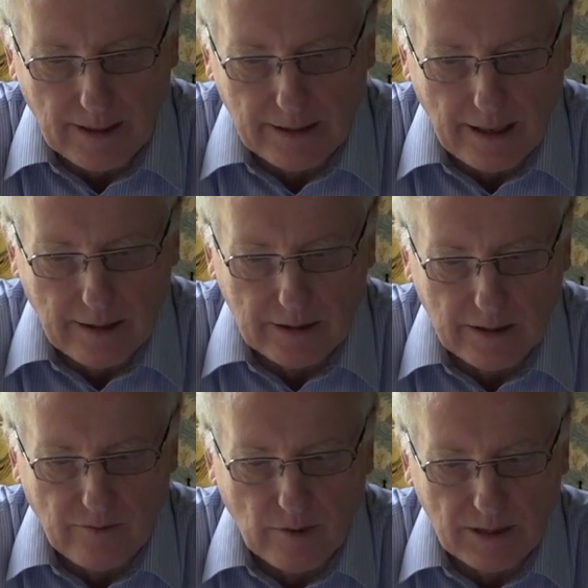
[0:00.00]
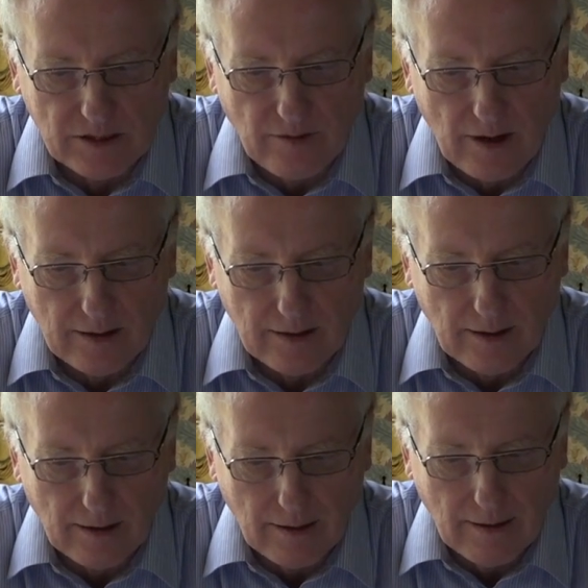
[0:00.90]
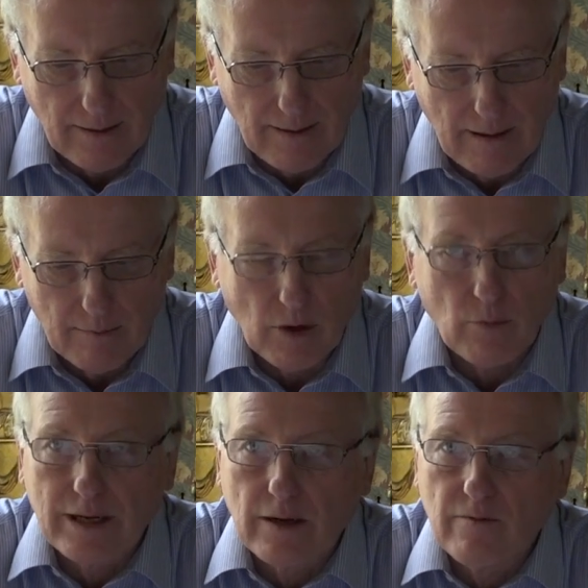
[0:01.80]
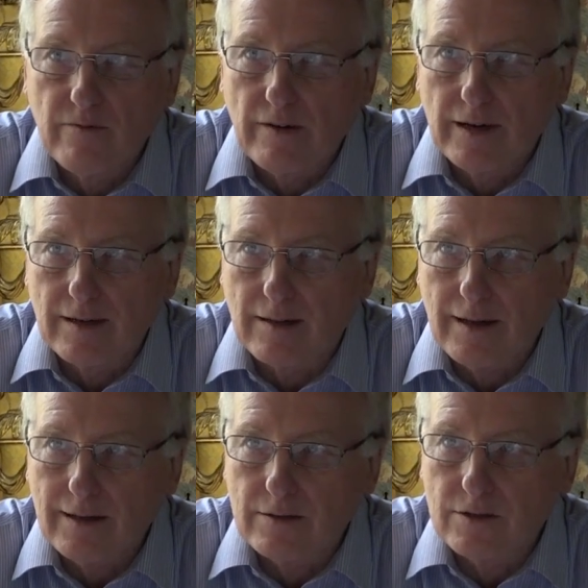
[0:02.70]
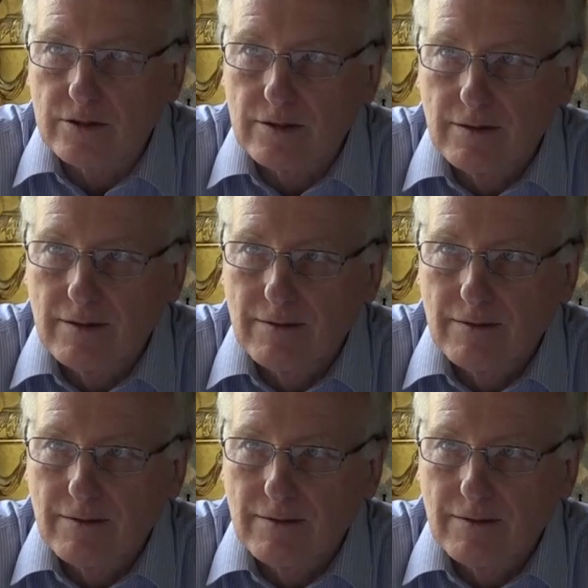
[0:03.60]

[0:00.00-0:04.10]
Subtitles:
inherited from his father. But we know very little else.